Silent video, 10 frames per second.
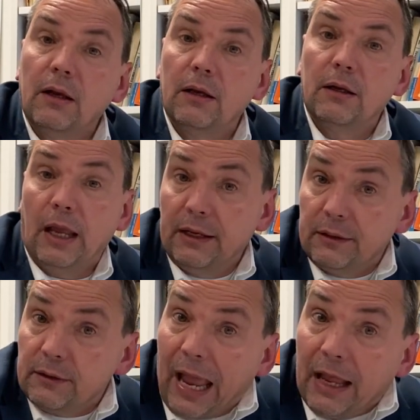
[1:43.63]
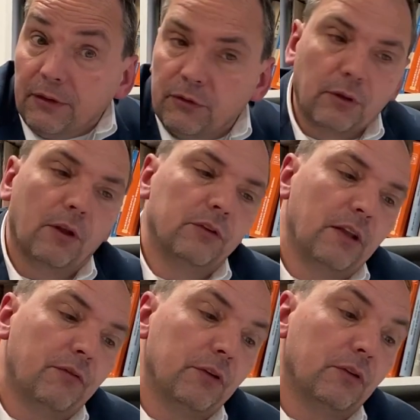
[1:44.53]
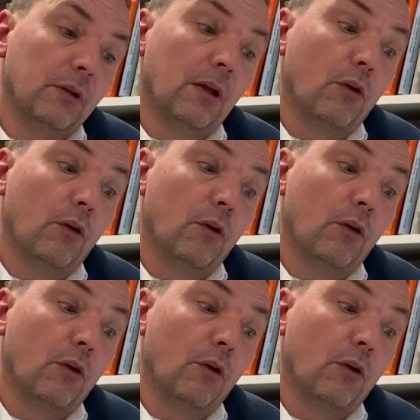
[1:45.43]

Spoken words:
and a different